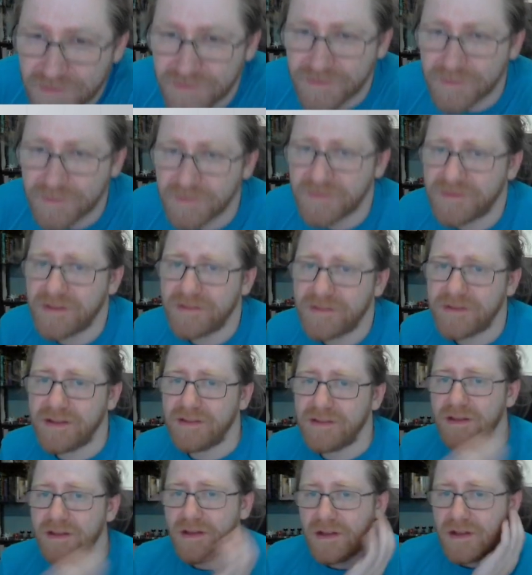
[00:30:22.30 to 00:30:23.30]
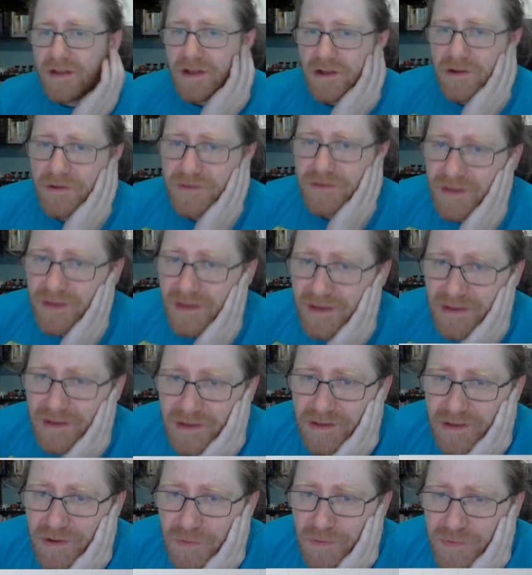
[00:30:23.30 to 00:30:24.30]
on top of that again. Okay,
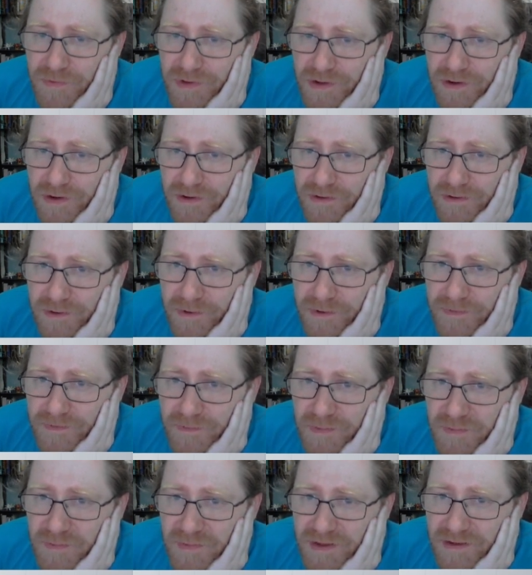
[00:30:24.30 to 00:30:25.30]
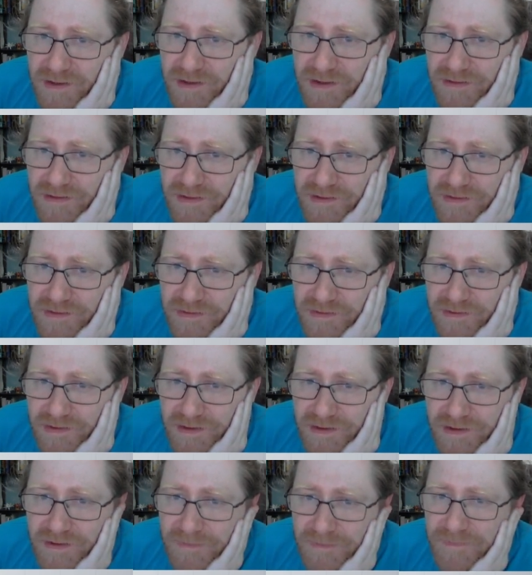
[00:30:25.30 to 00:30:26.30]
we are going to be making this
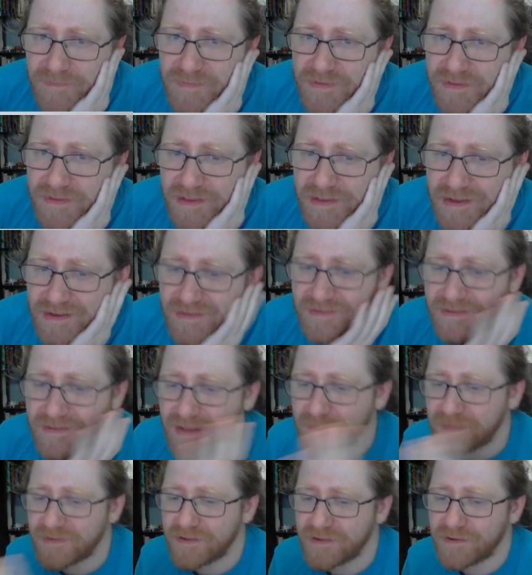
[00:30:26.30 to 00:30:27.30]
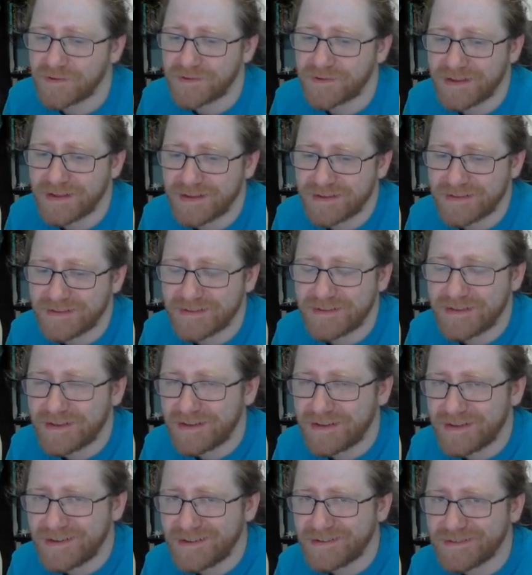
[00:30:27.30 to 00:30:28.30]
next episode, and
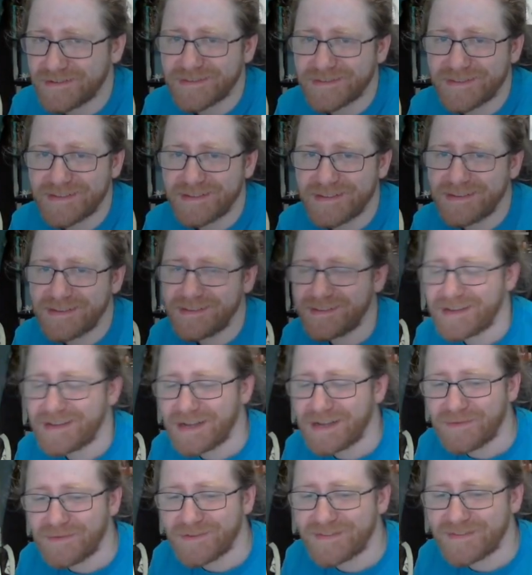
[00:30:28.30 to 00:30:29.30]
until then, I will